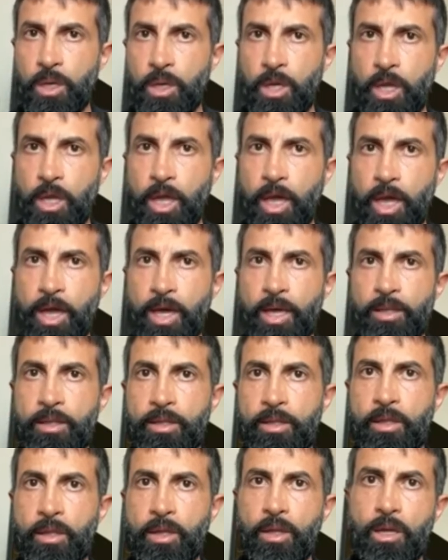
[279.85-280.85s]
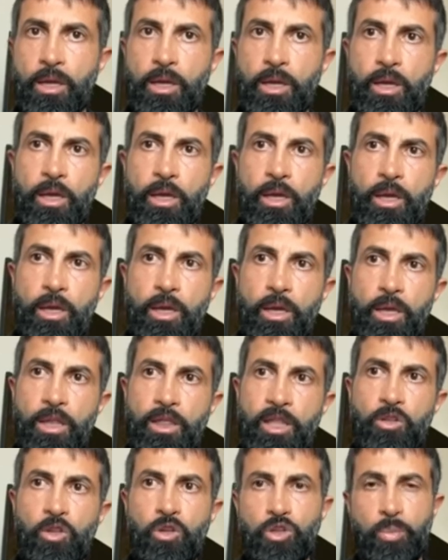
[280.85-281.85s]
And they
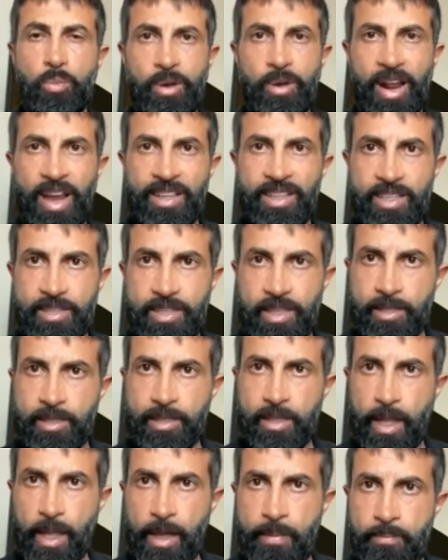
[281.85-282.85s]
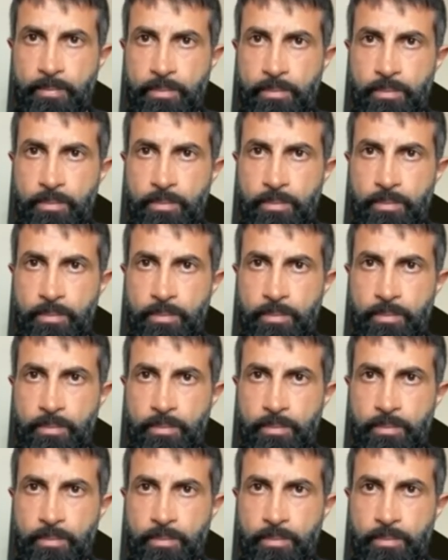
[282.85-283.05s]
don't practice Islam.